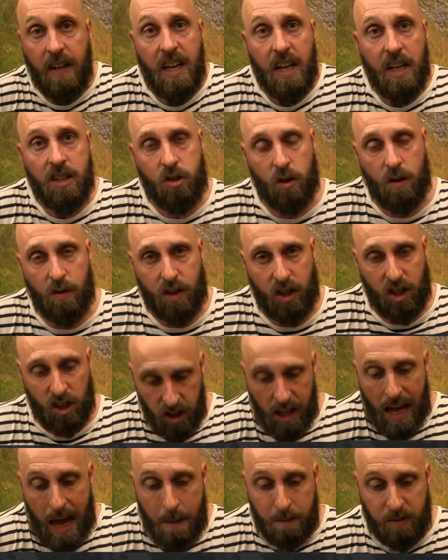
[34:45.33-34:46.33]
sort of
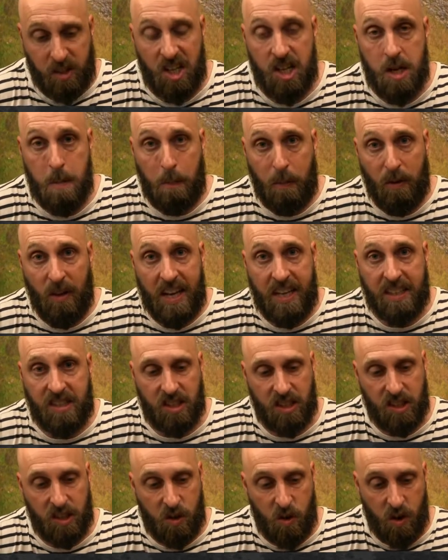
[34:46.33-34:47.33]
clamps into place,
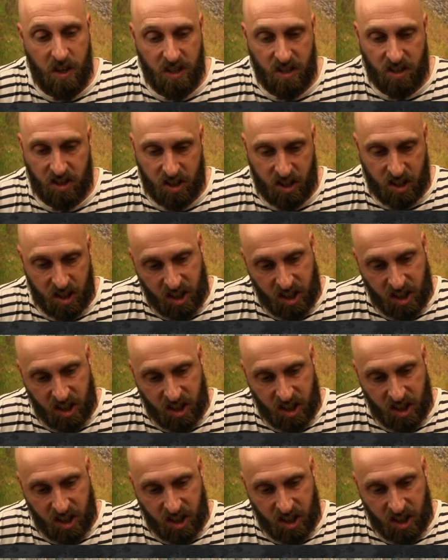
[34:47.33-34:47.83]
and you hear this